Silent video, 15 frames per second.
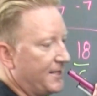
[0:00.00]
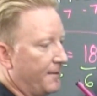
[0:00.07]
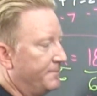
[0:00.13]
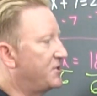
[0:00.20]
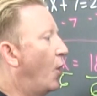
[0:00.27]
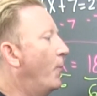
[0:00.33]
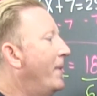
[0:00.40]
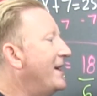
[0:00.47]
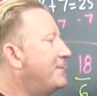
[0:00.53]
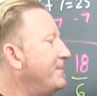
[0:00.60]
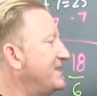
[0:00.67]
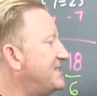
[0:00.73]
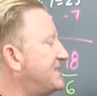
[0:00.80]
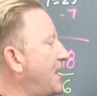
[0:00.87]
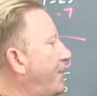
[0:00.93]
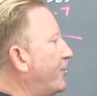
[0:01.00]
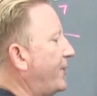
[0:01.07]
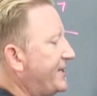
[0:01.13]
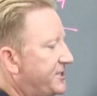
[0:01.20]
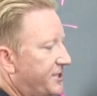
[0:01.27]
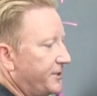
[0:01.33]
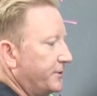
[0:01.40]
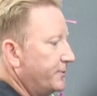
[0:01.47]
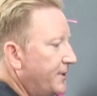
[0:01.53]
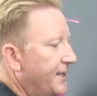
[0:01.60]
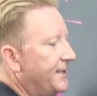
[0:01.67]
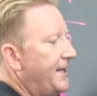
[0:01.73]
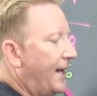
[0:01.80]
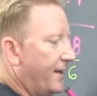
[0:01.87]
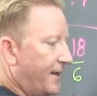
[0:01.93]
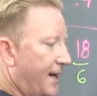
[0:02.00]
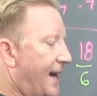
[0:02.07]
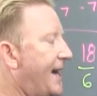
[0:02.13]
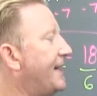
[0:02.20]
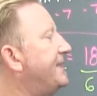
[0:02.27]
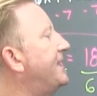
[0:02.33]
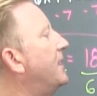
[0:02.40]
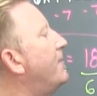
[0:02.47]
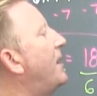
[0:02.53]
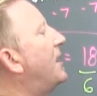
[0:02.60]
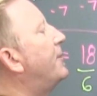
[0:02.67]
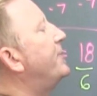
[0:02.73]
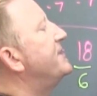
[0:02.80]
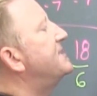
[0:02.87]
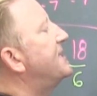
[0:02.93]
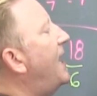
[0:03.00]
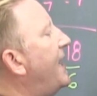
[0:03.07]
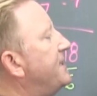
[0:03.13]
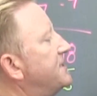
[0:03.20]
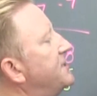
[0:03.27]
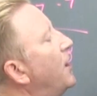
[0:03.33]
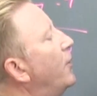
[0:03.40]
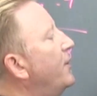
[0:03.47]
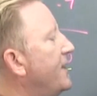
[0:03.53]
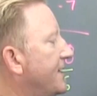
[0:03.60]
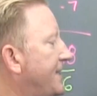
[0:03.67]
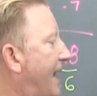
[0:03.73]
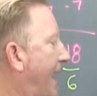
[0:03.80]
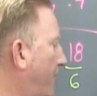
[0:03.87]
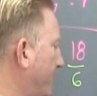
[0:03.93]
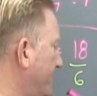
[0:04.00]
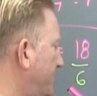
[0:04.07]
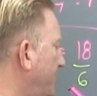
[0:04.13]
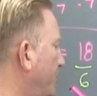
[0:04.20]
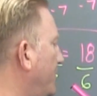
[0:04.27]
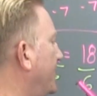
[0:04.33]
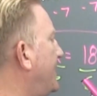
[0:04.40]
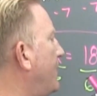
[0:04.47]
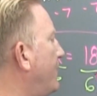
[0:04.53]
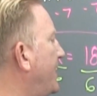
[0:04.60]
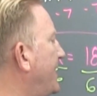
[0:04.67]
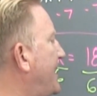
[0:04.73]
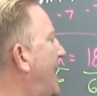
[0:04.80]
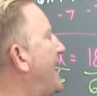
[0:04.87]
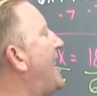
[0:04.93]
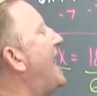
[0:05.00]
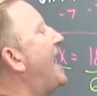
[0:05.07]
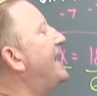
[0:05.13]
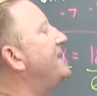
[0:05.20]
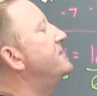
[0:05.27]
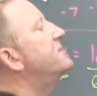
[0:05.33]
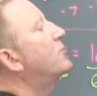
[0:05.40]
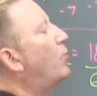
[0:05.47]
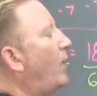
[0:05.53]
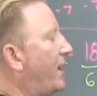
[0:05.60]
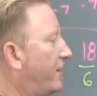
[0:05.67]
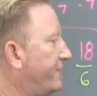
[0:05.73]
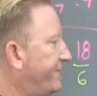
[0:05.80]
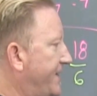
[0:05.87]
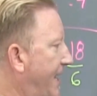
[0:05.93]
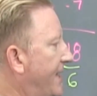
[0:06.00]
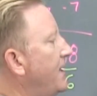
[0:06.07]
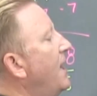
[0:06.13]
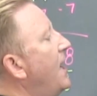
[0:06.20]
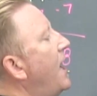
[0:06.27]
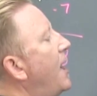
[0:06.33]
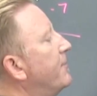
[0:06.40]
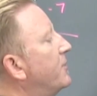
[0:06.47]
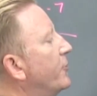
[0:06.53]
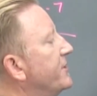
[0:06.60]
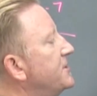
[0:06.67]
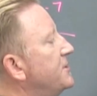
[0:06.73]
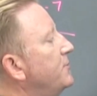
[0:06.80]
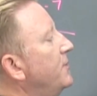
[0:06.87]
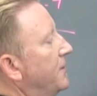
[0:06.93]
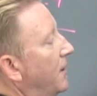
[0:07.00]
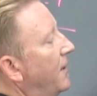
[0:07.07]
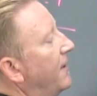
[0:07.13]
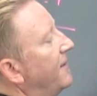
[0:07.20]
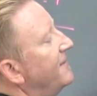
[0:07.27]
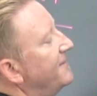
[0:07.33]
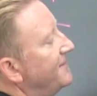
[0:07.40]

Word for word: them. Don't make me separate you. Yeah, I had to get them all on one side. So now, to get rid of that added 12 then, I'm going to... Uh,